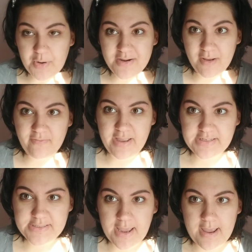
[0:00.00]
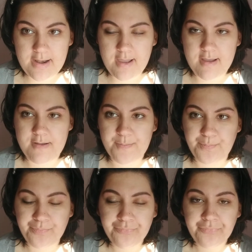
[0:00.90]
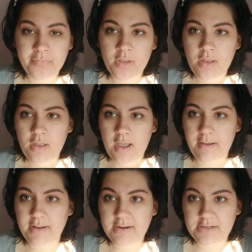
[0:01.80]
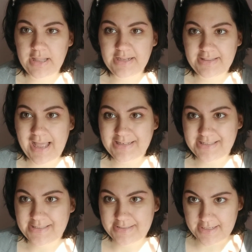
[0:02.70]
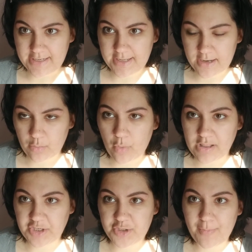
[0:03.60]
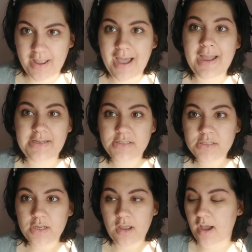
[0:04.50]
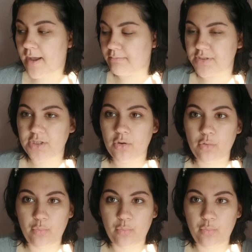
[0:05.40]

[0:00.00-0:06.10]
primed my face, and I'm going to let that sink in while I do my eyes. So